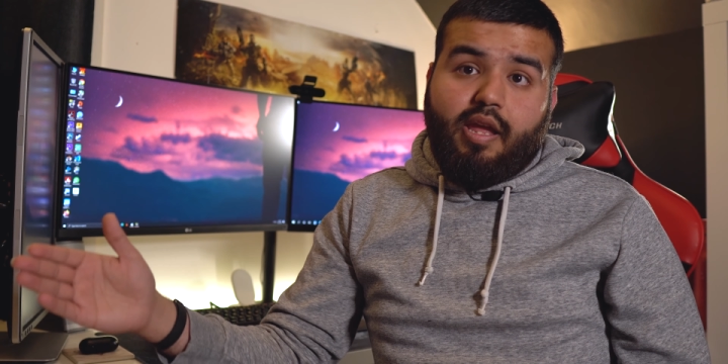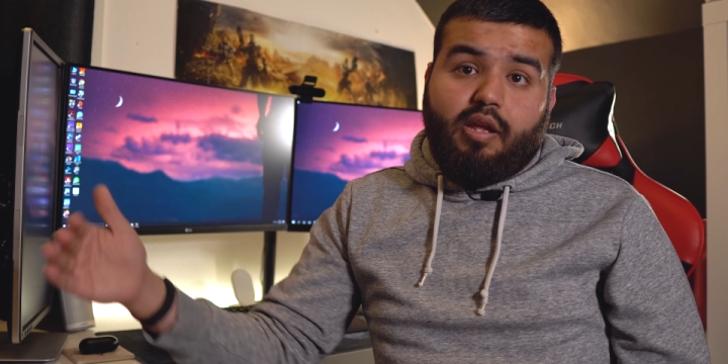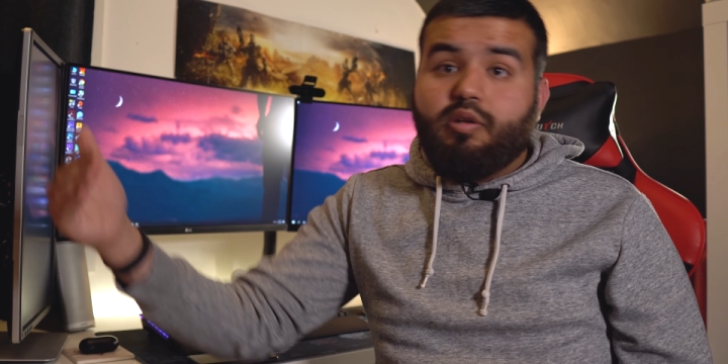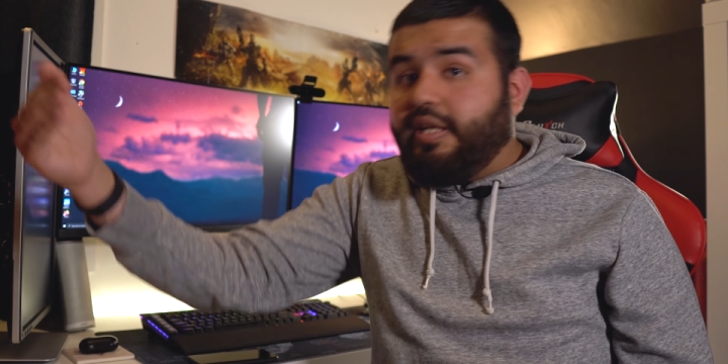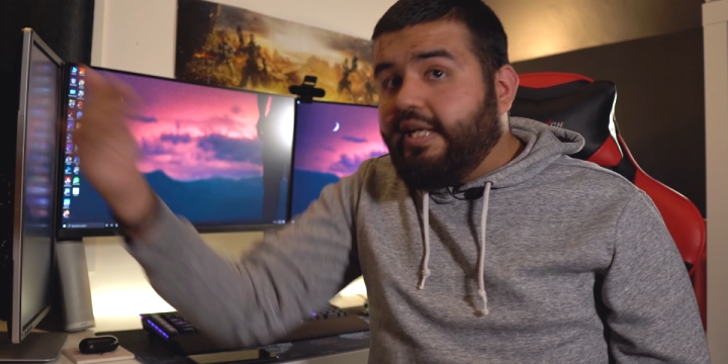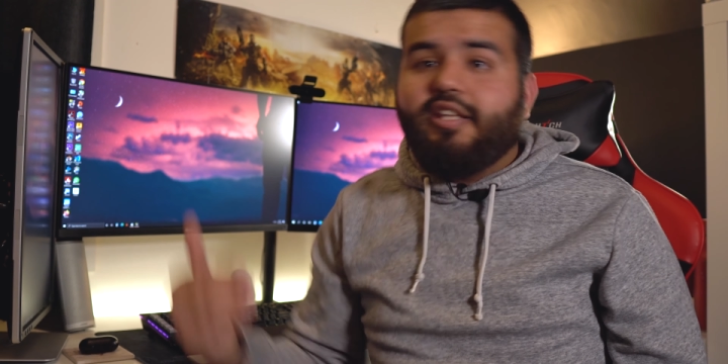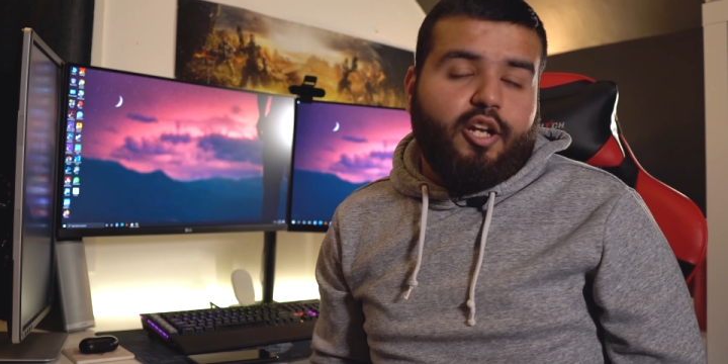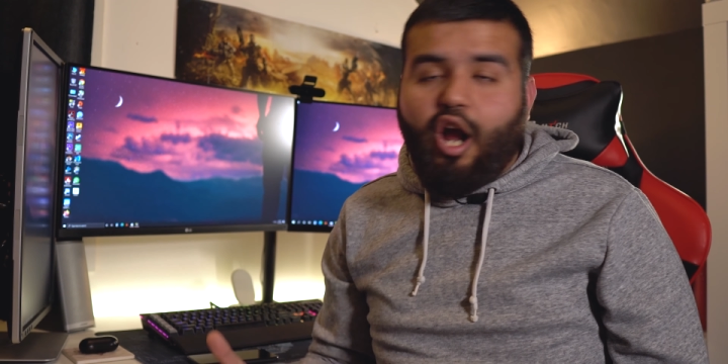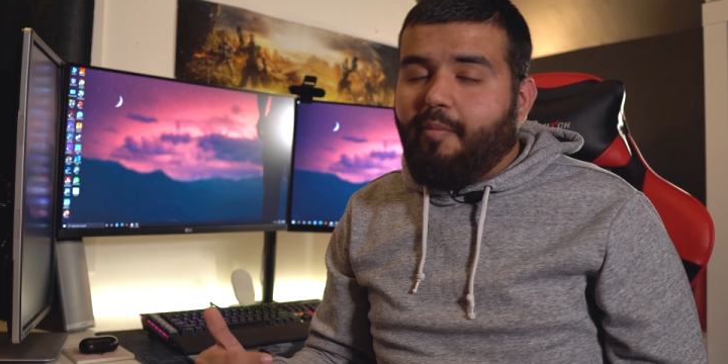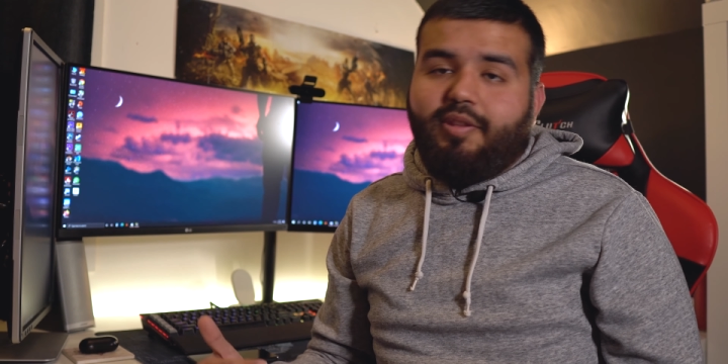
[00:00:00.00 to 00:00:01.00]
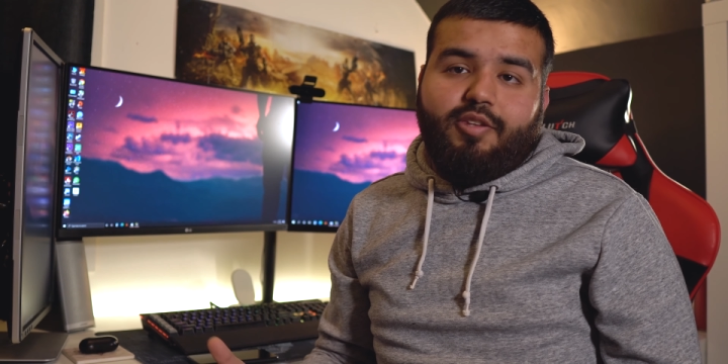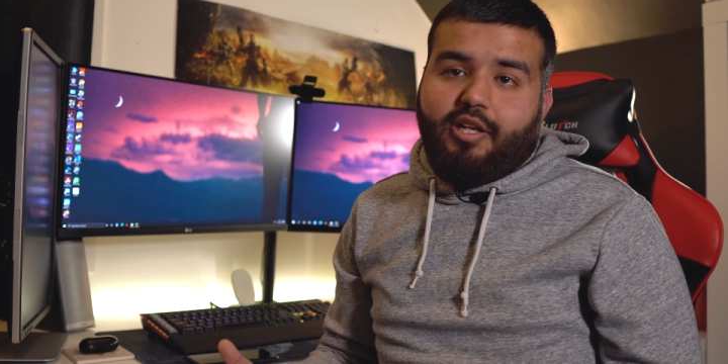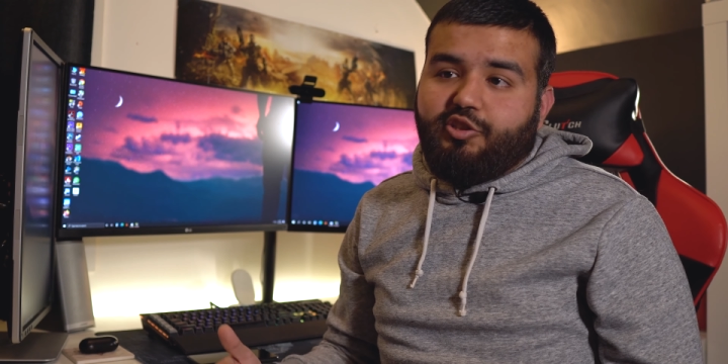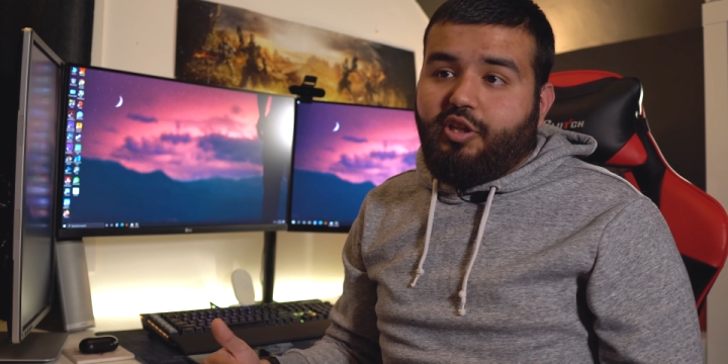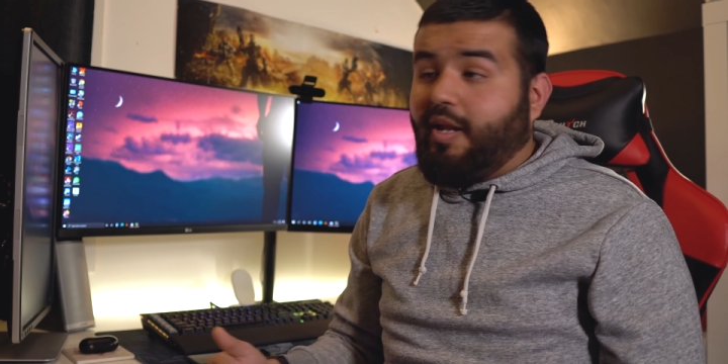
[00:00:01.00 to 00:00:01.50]
Read the comment
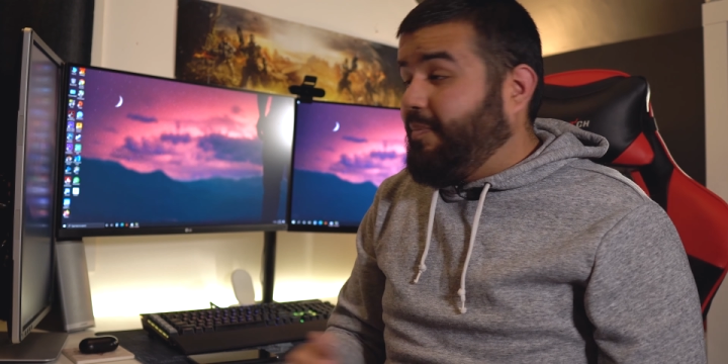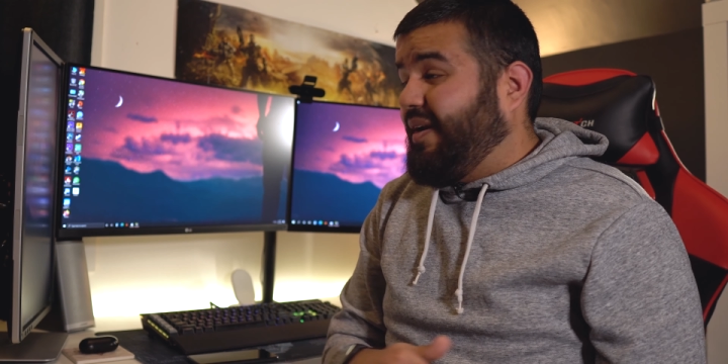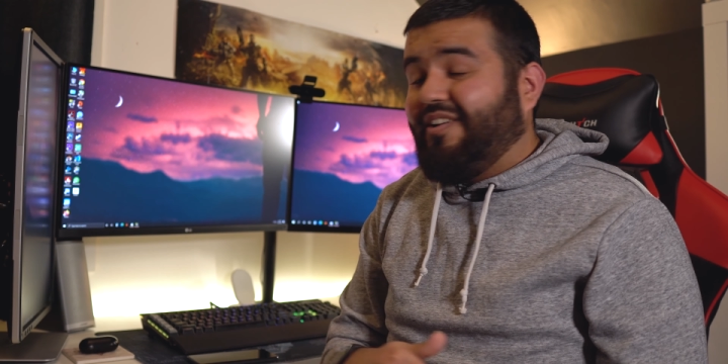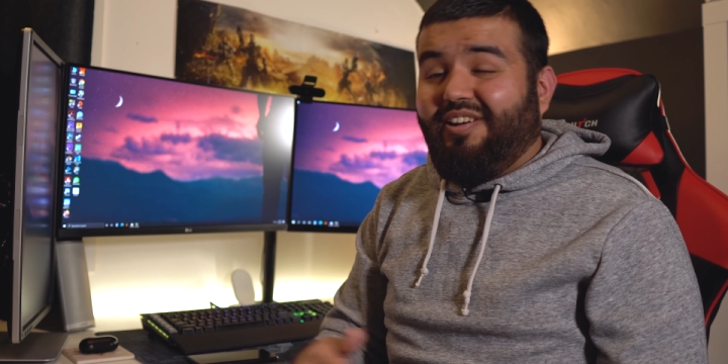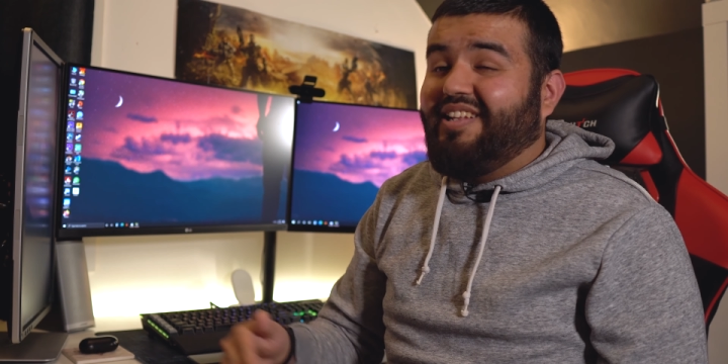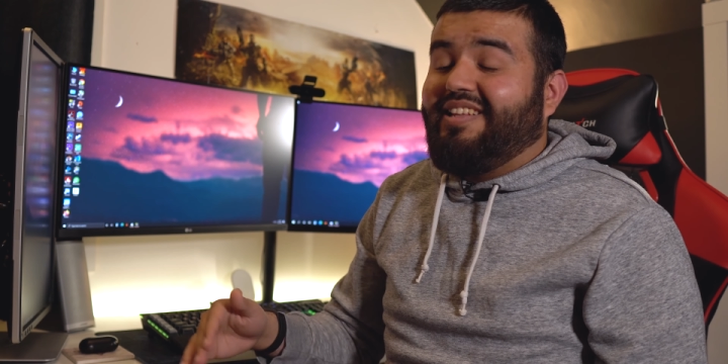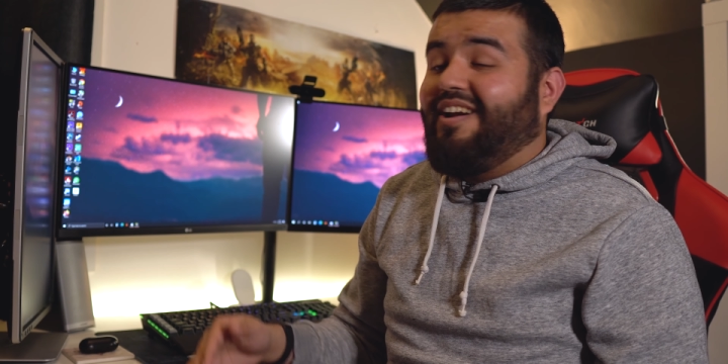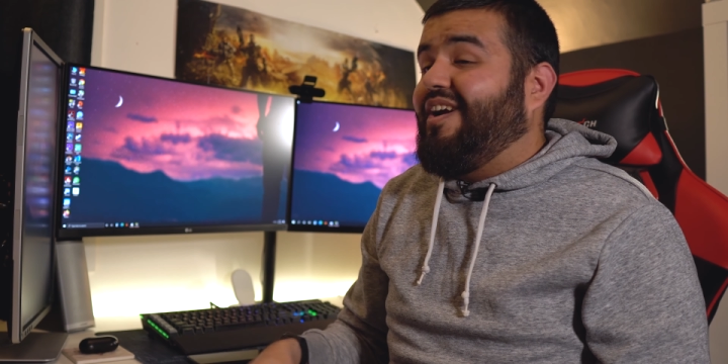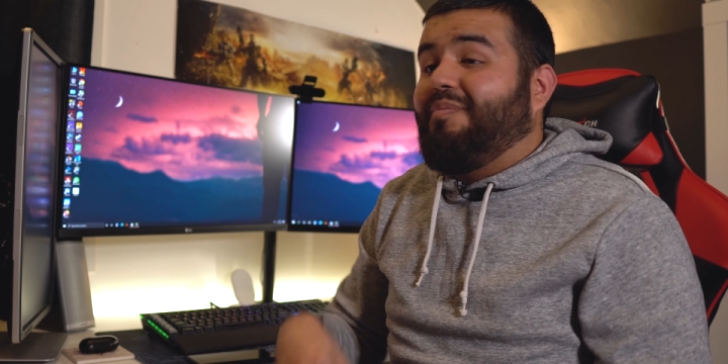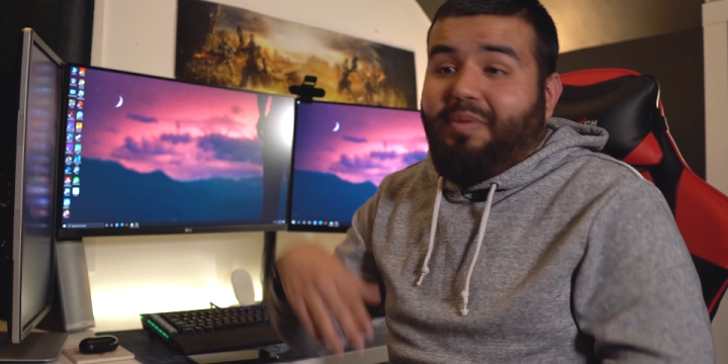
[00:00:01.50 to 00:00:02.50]
section. Apparently there are